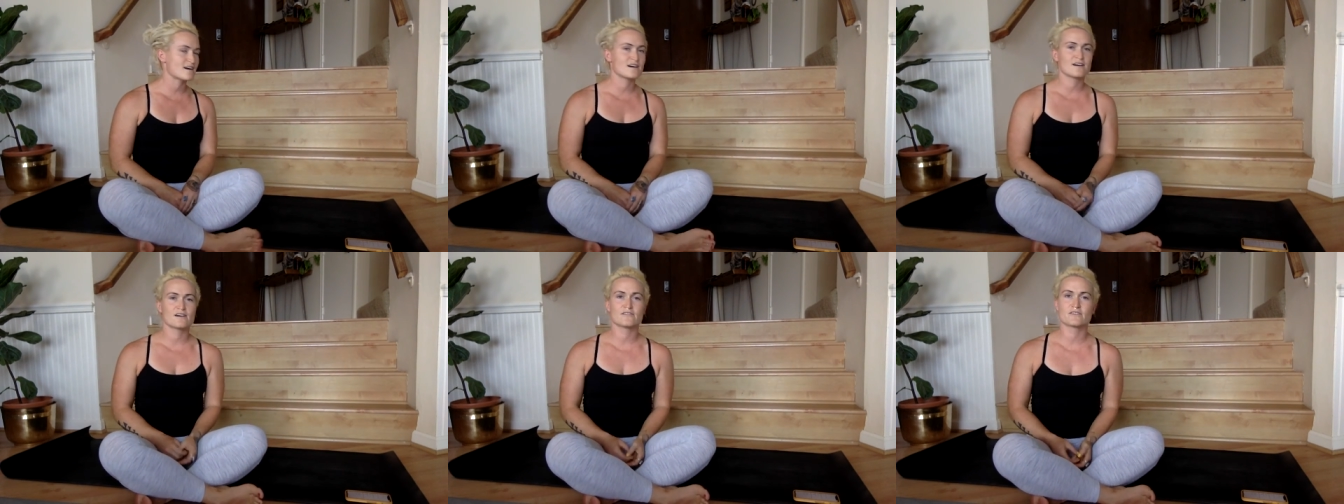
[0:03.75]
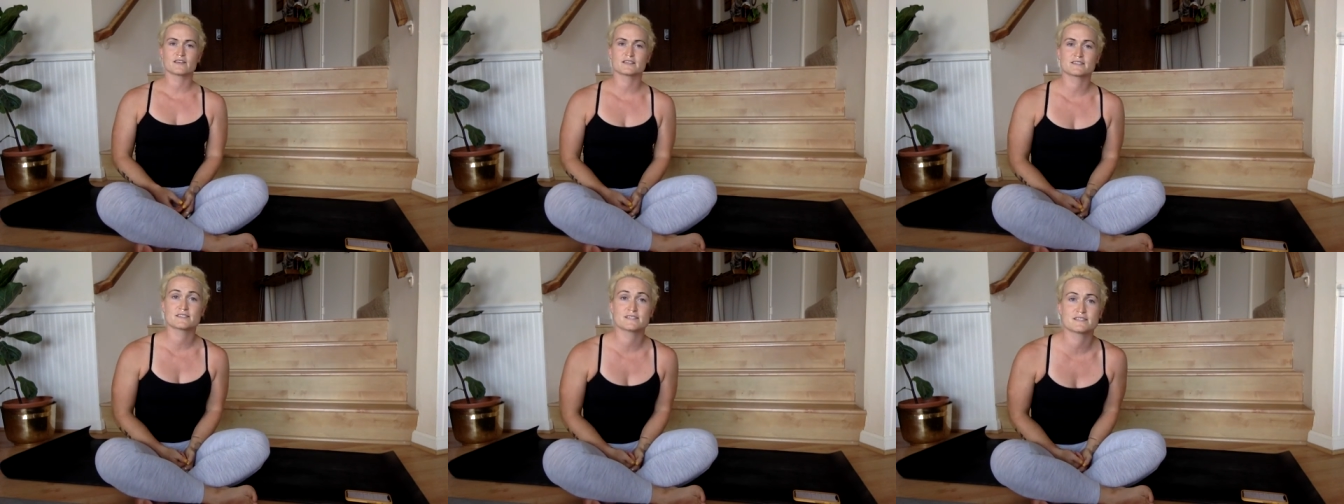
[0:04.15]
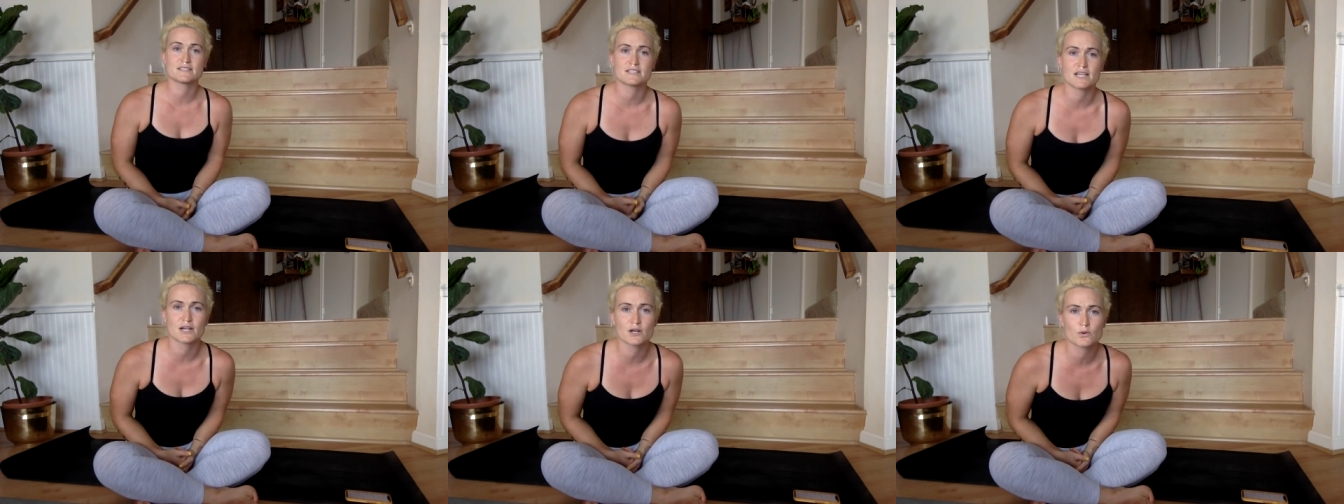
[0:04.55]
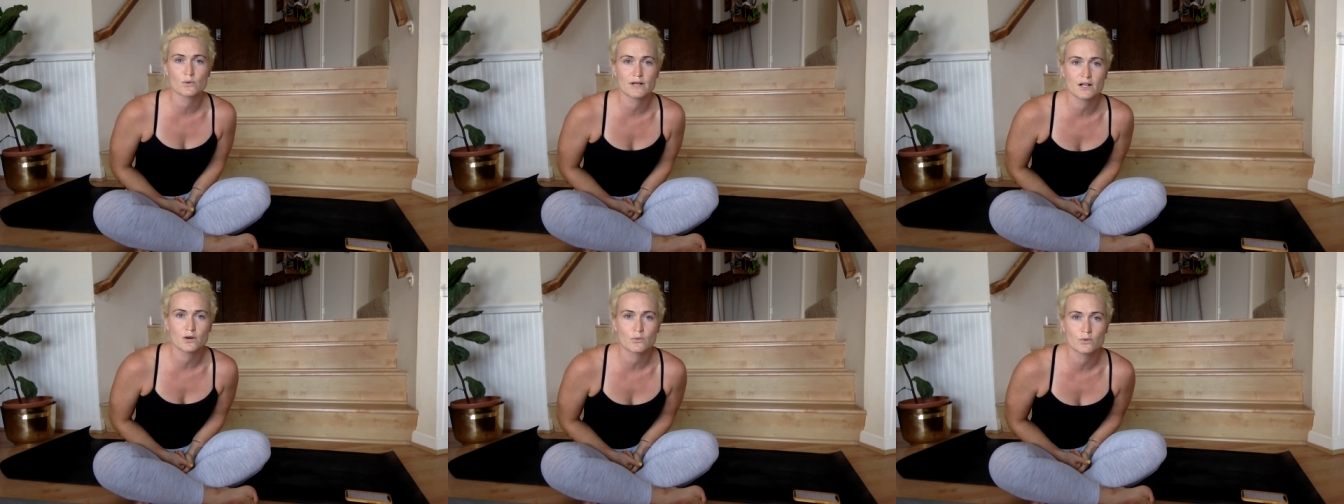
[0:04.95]
of
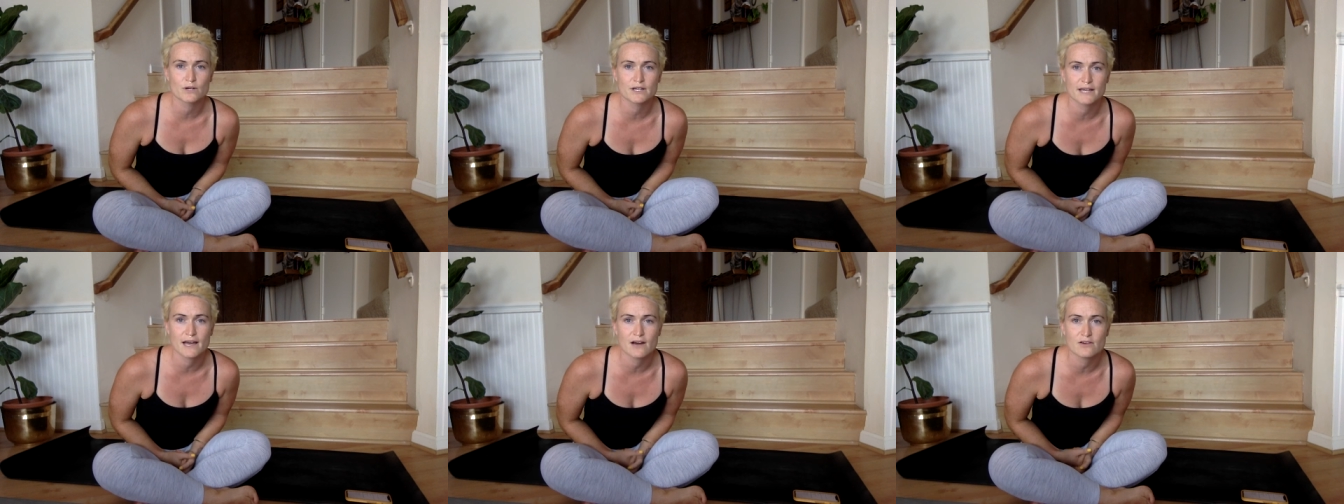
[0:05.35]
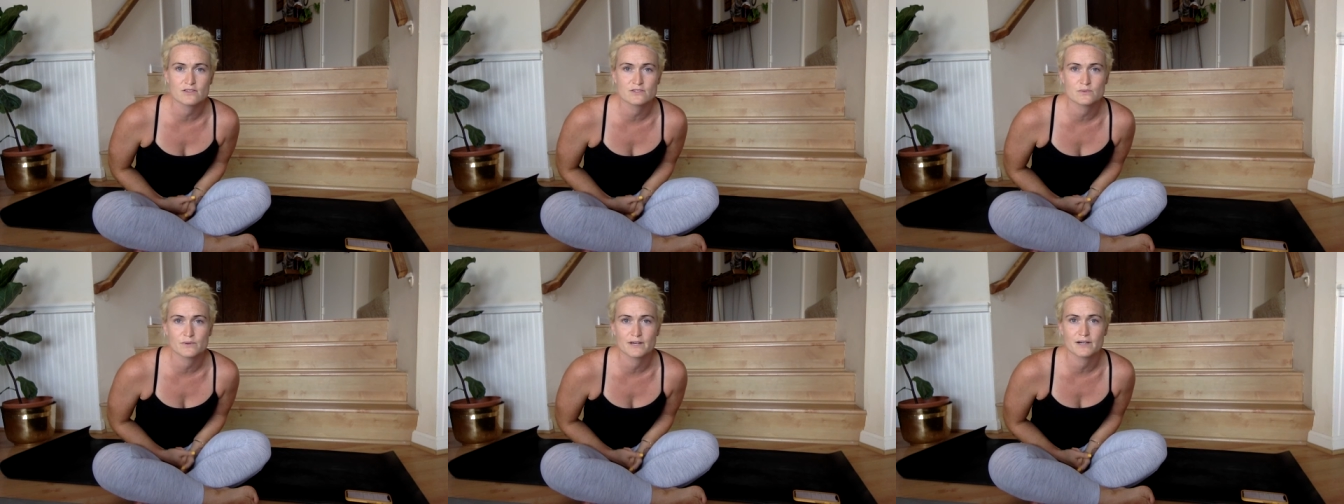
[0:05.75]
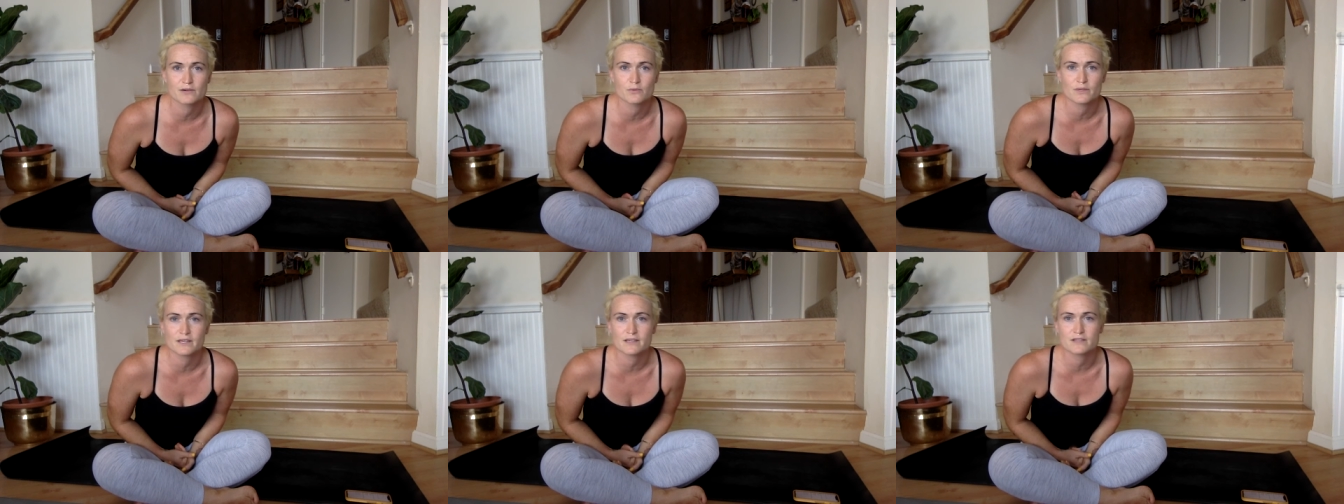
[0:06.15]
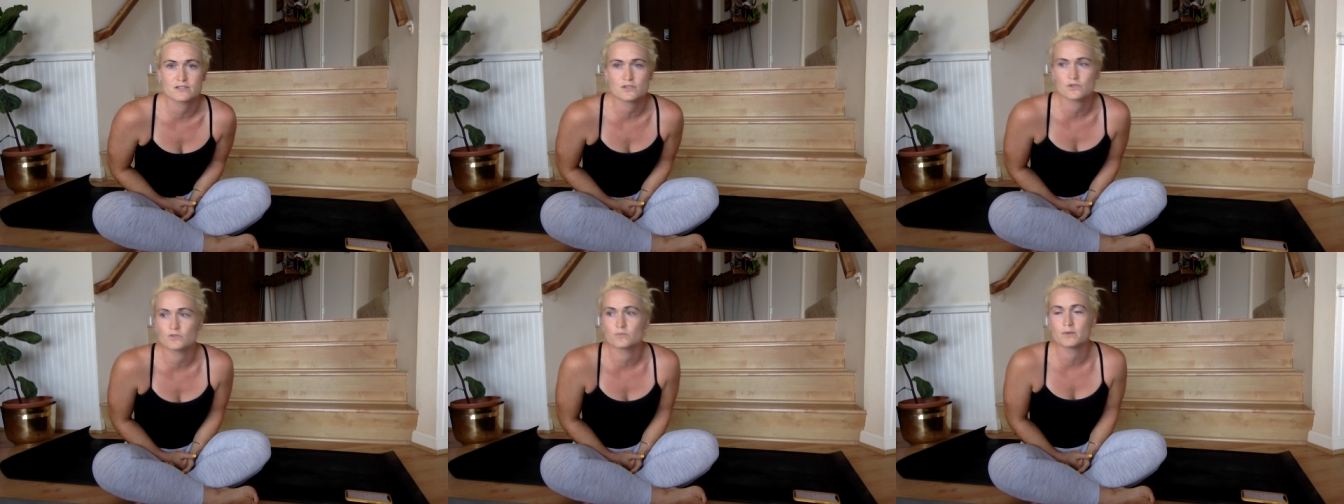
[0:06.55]
Stairwell Workouts where we do
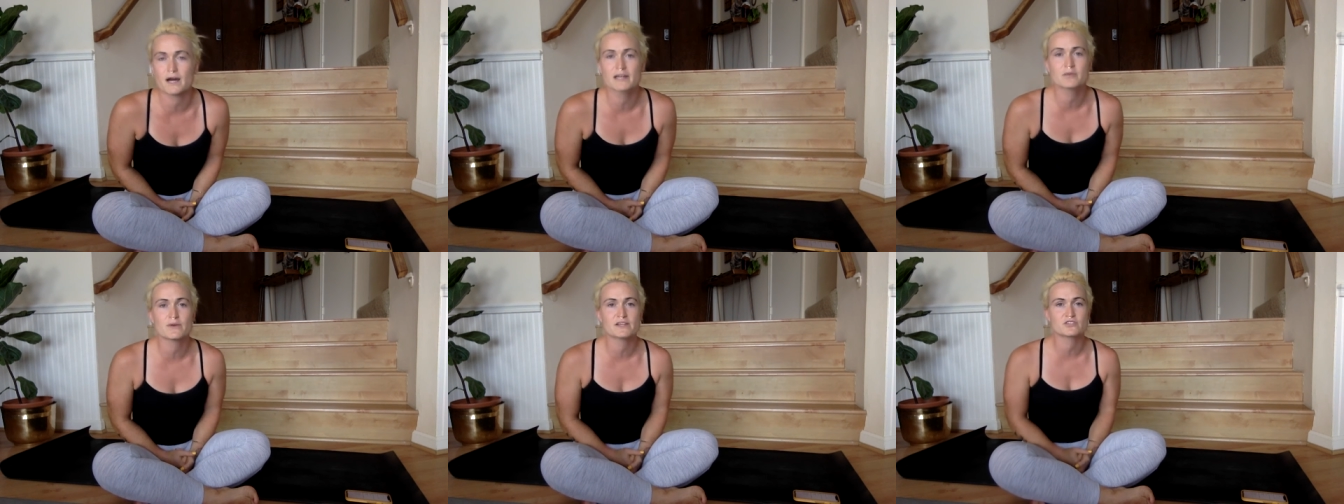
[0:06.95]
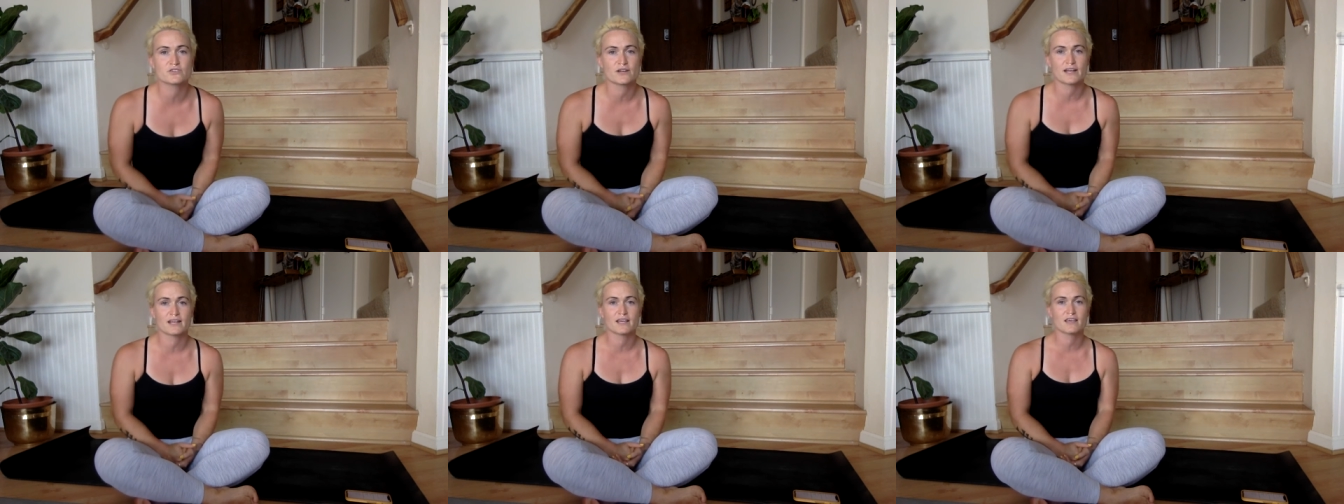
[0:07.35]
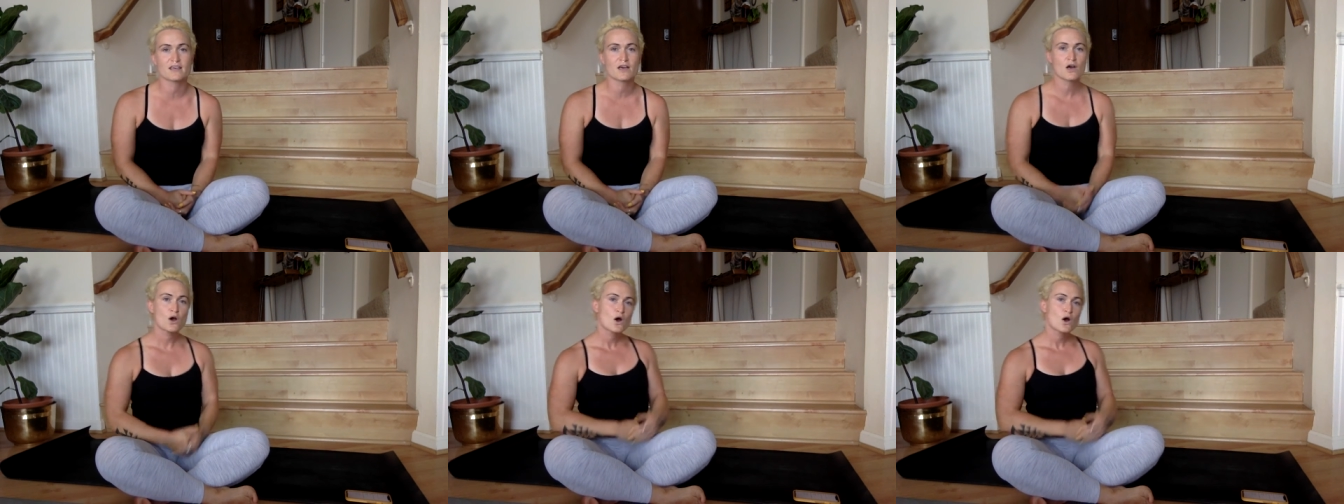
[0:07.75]
bodyweight training